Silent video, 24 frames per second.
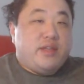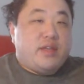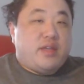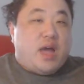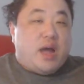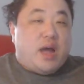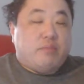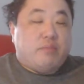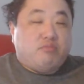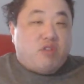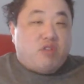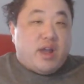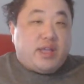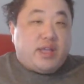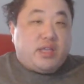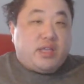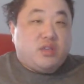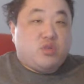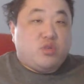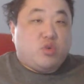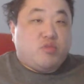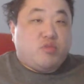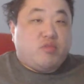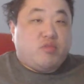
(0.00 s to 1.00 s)
I'm right
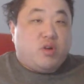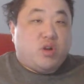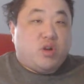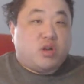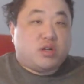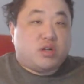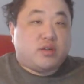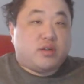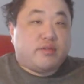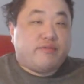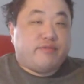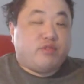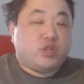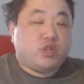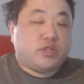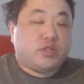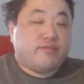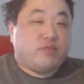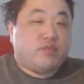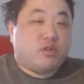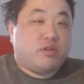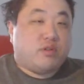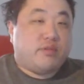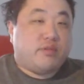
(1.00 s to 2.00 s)
and you're wrong first
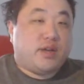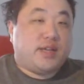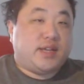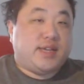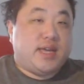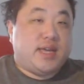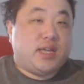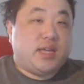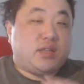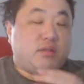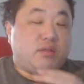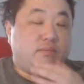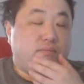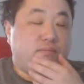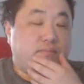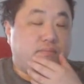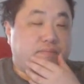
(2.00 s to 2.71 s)
of all, again,